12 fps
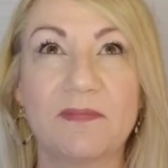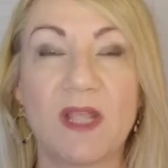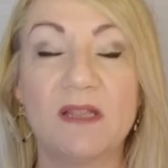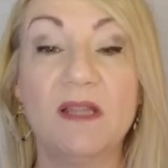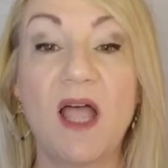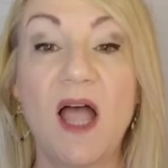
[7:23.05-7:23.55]

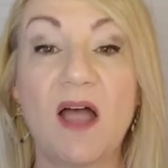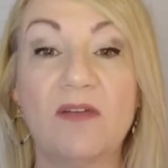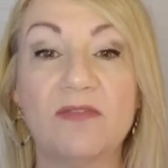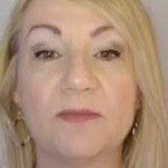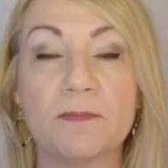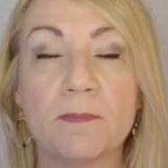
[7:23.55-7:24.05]
Love
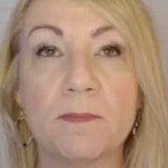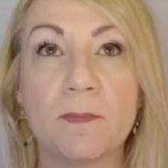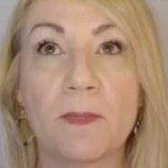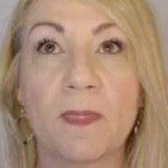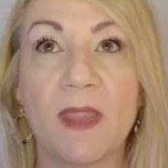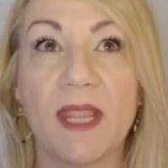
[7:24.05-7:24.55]

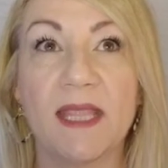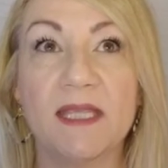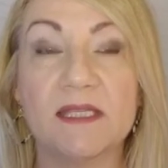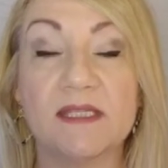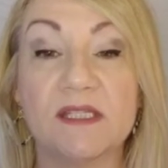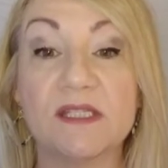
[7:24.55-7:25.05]

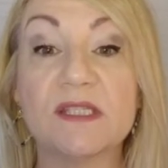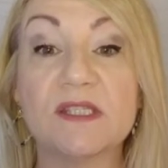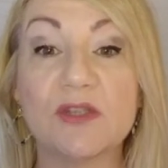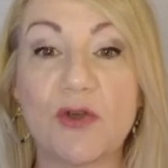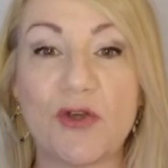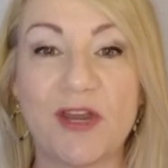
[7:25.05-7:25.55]
is
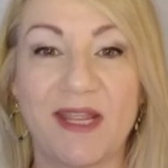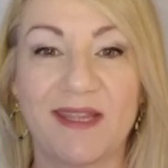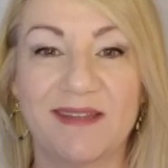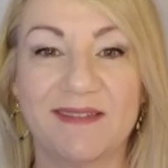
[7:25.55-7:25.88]
discerning